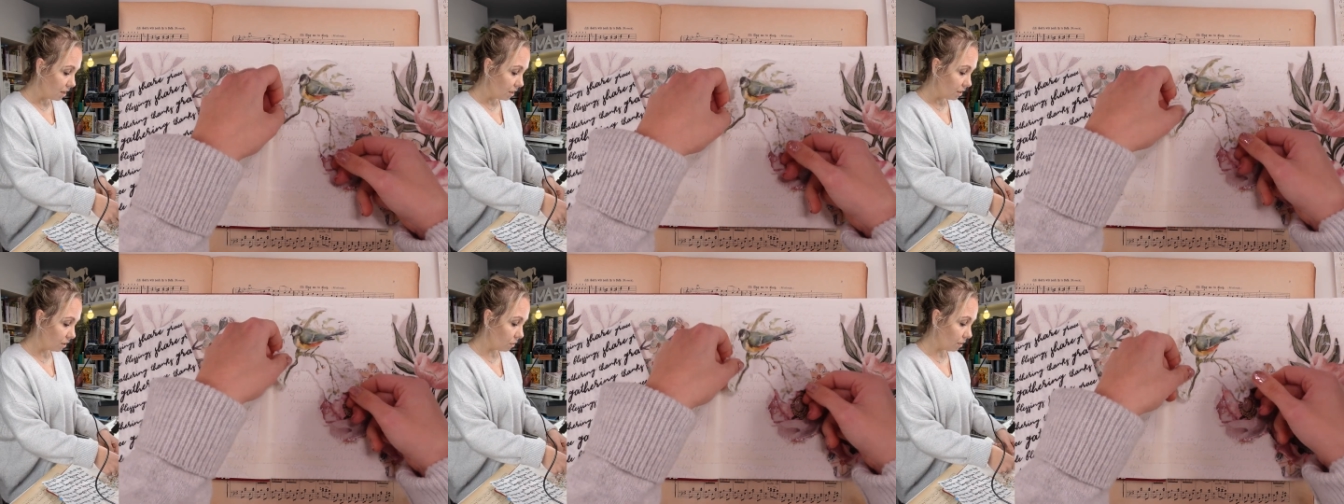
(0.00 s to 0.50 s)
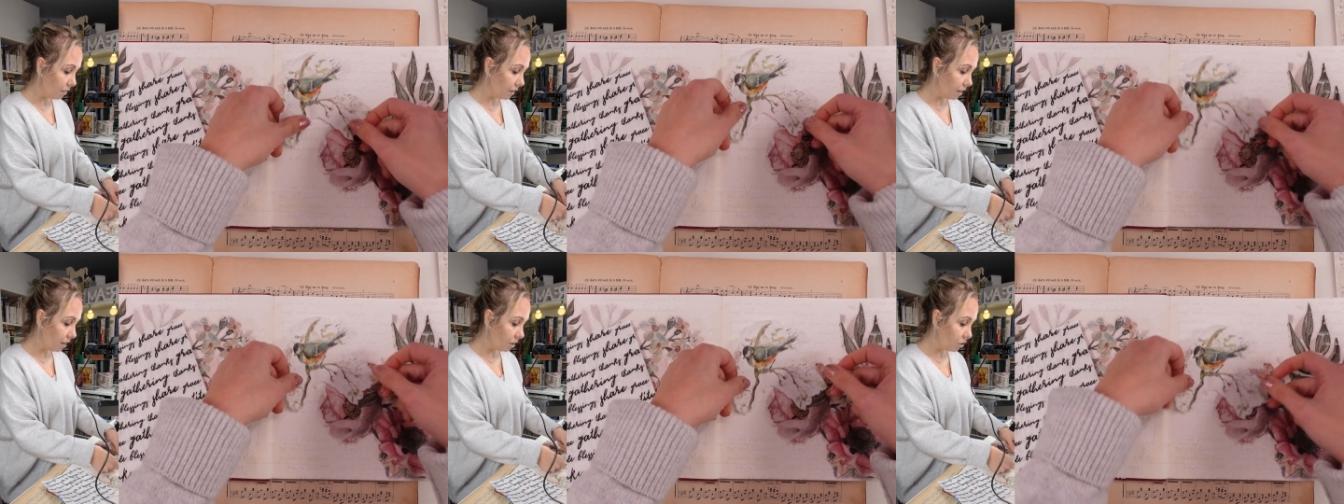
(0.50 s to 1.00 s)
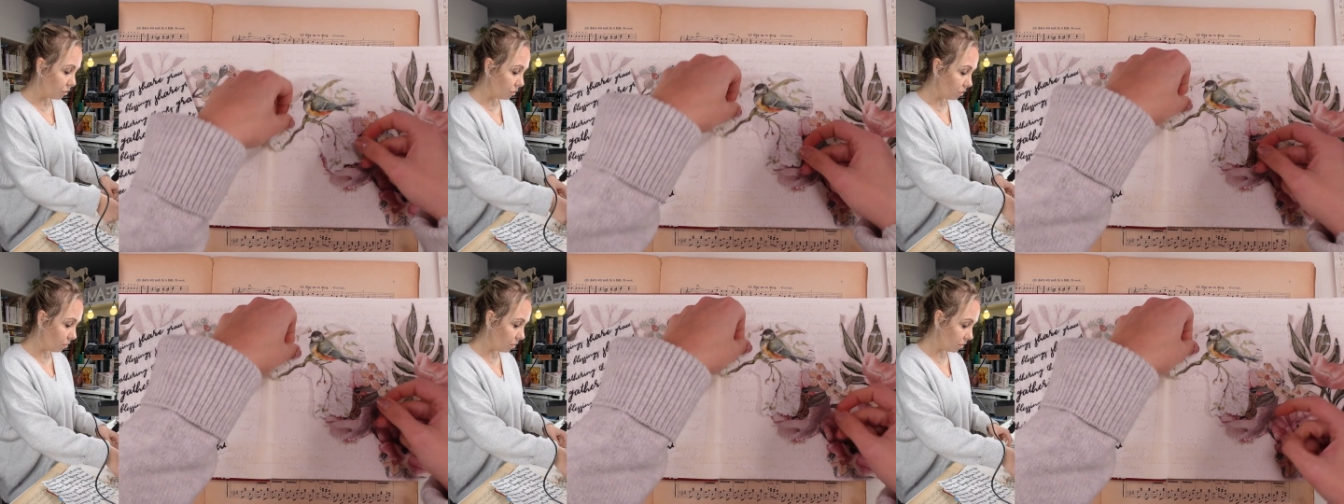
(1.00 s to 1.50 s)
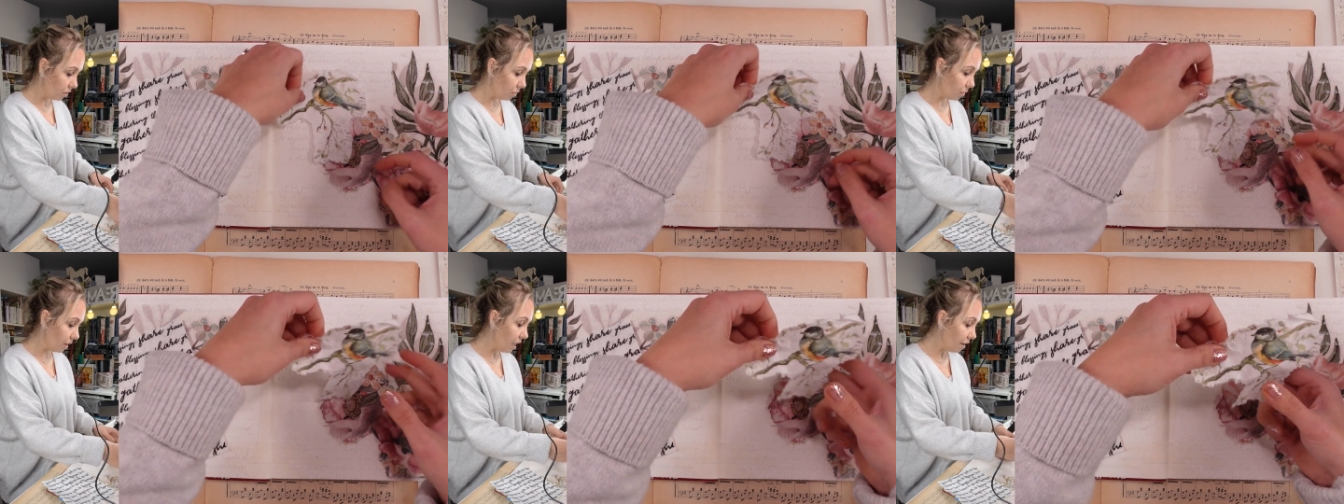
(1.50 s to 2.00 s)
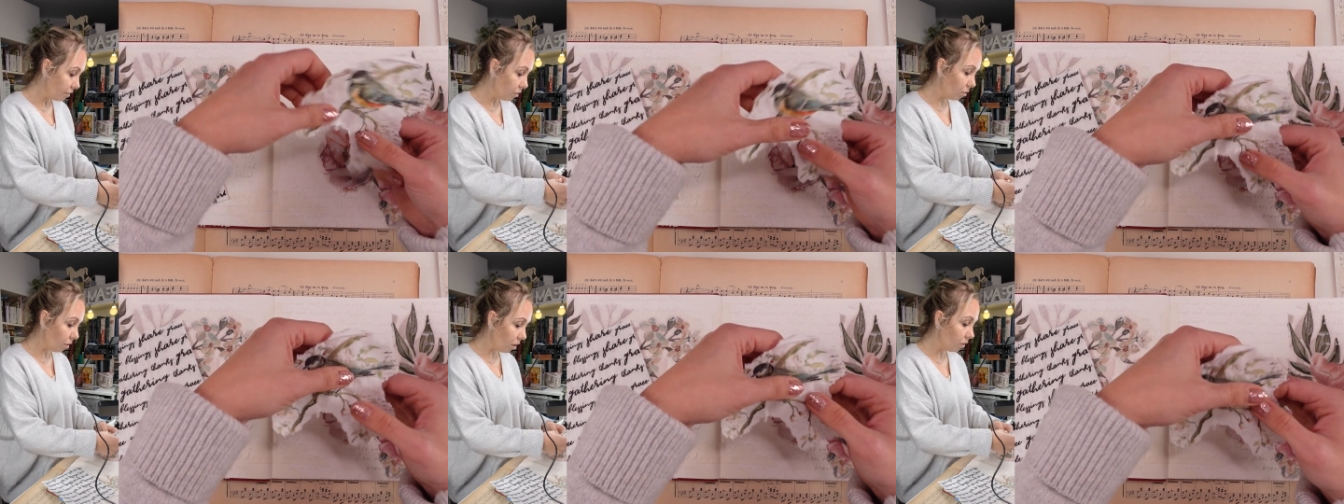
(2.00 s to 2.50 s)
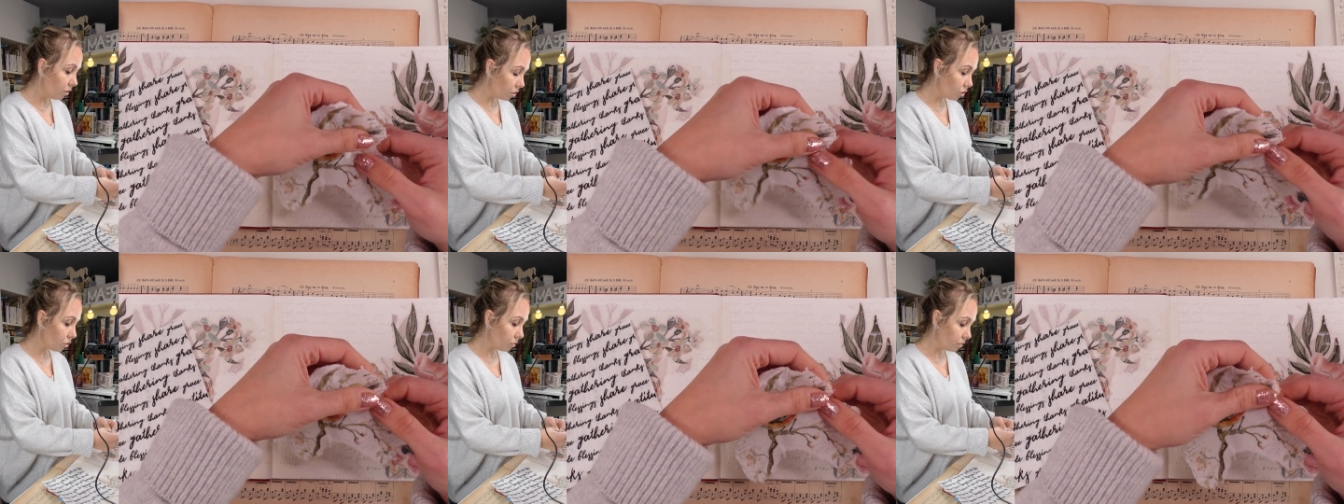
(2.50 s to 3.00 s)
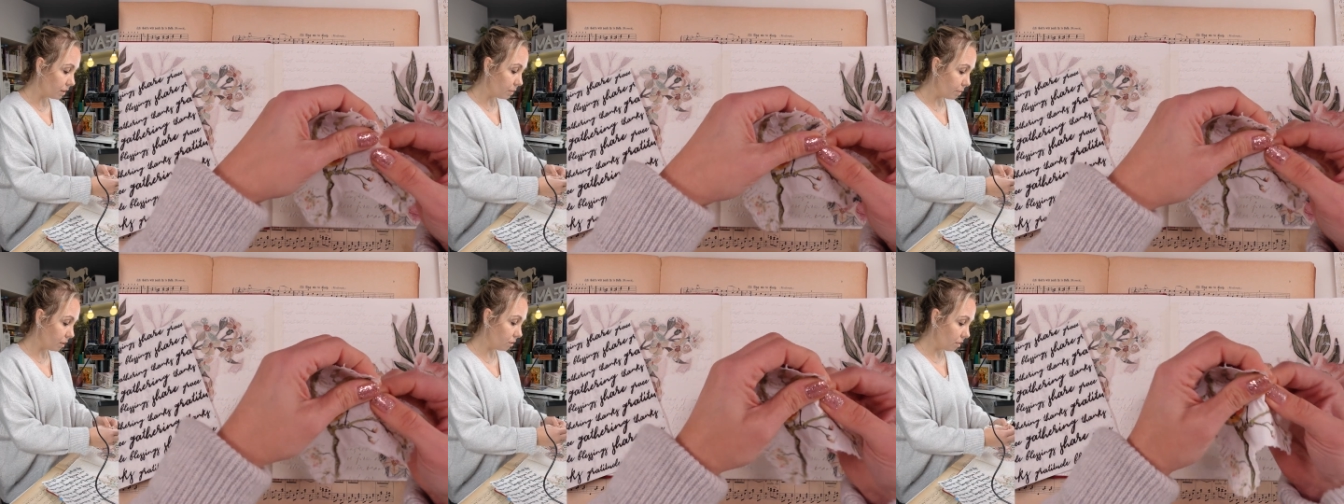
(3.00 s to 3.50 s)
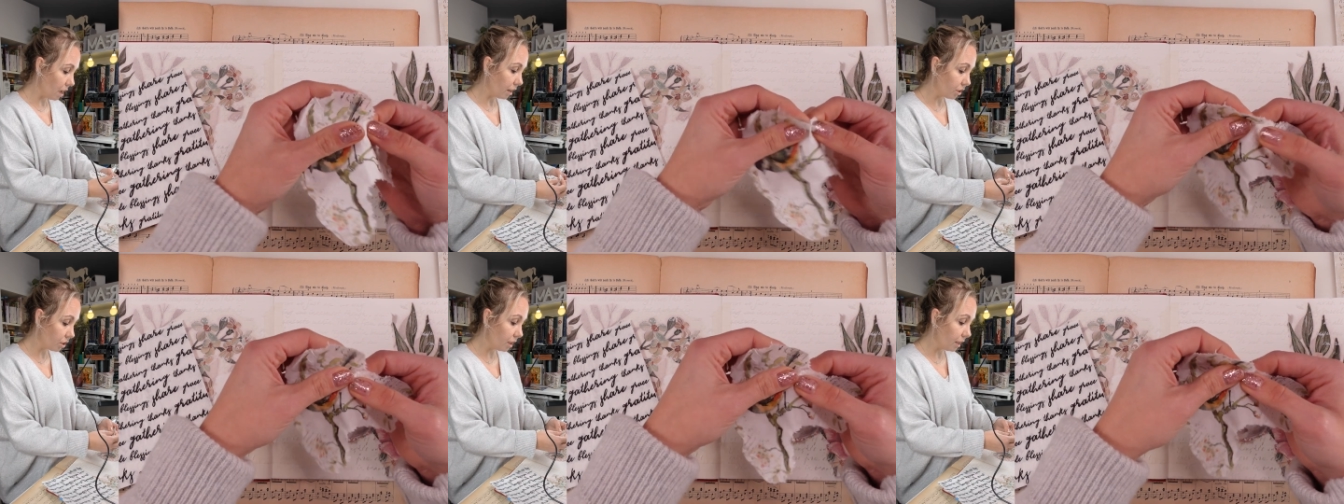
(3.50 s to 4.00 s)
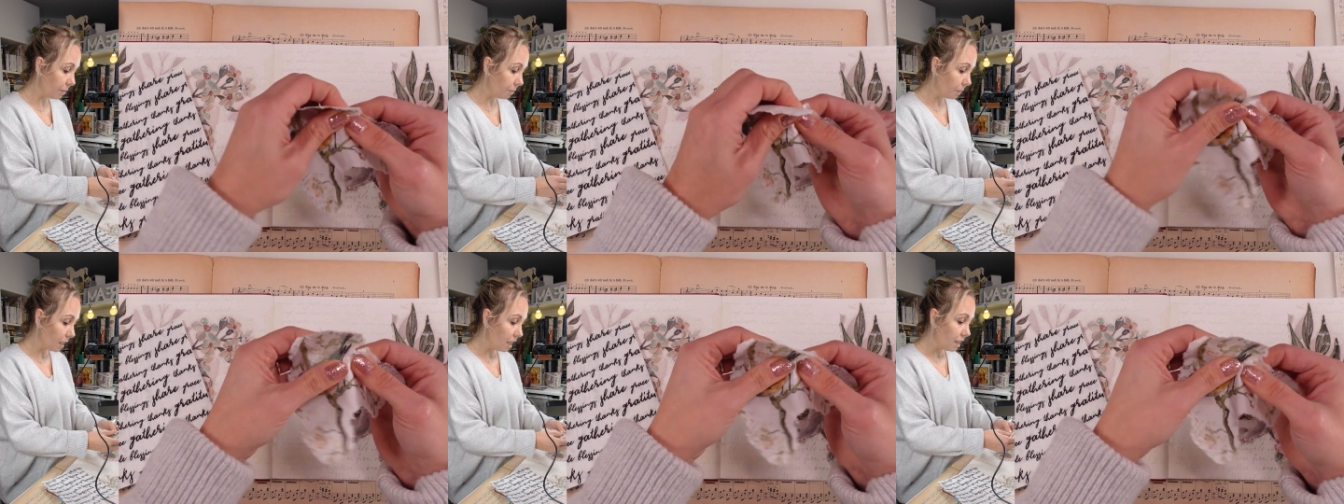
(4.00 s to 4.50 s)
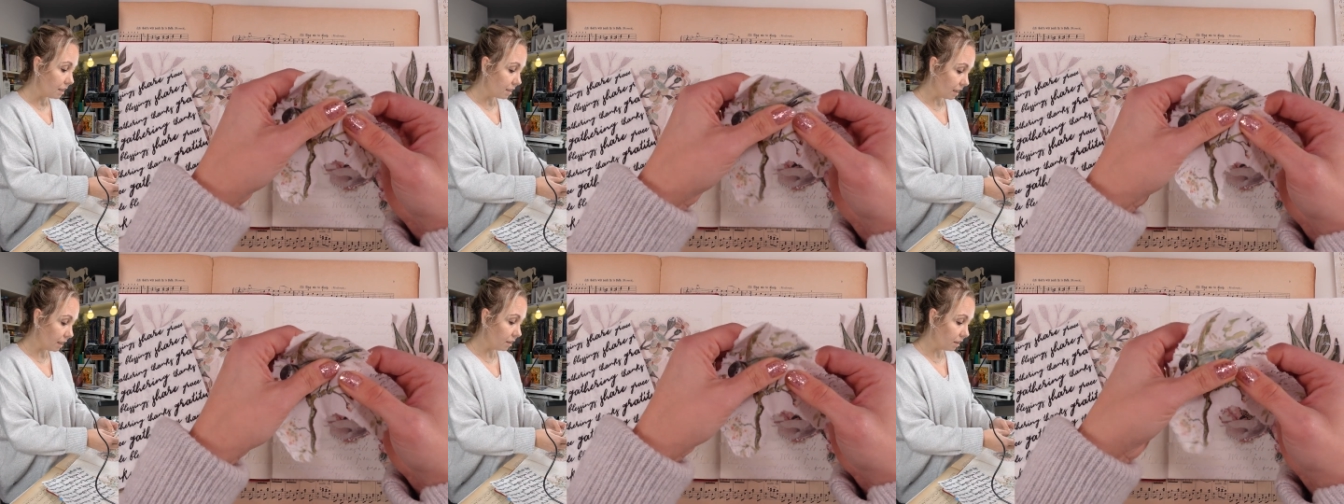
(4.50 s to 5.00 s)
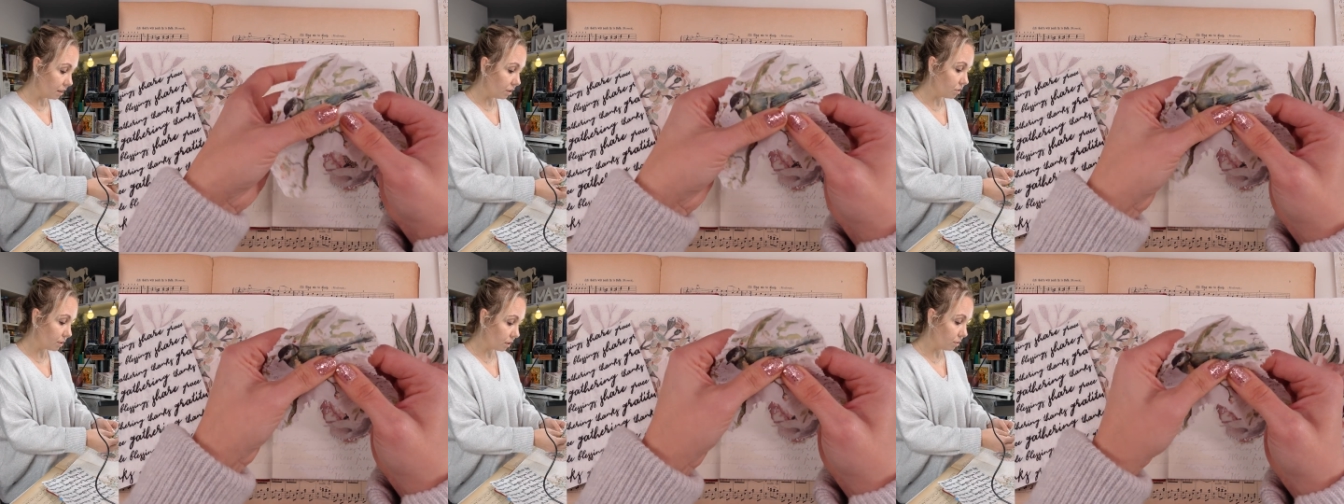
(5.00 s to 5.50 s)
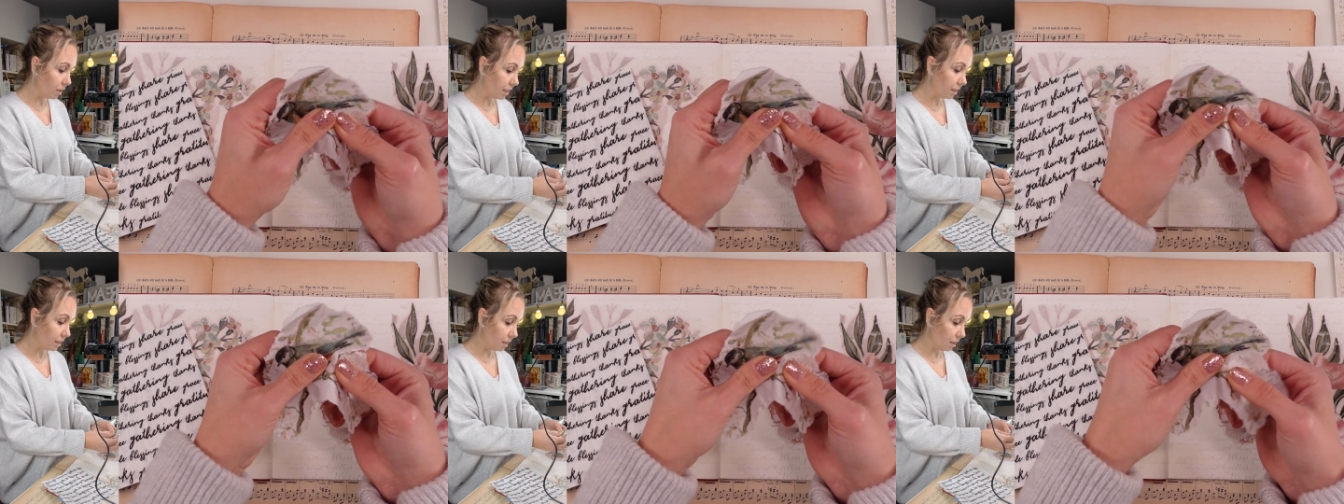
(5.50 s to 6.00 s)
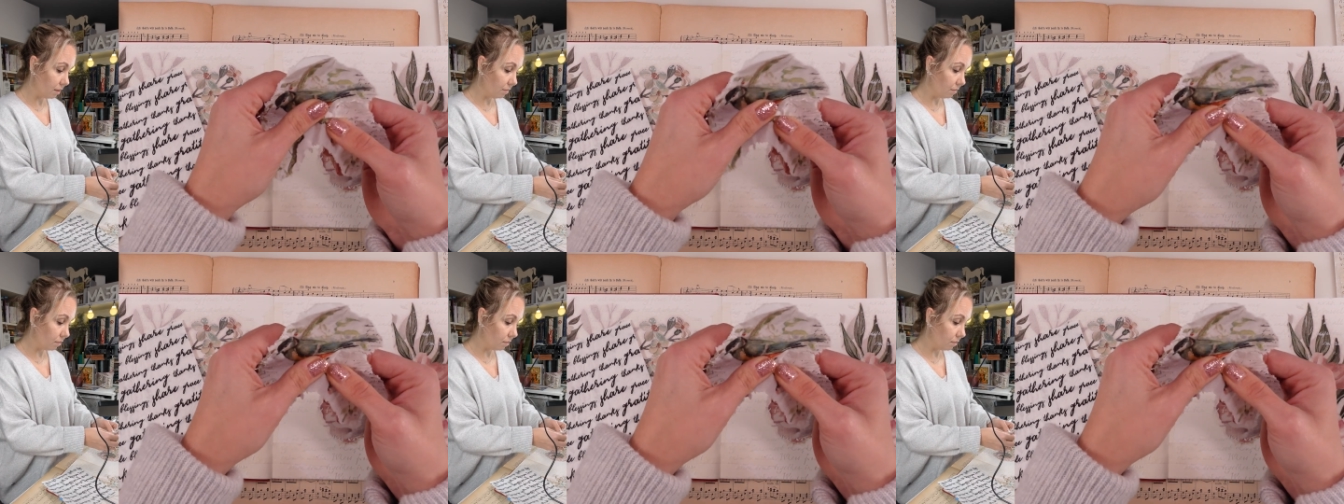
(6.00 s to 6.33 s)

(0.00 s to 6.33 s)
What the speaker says: So we figured, you know what, we have no other choice but to actually send her to school and see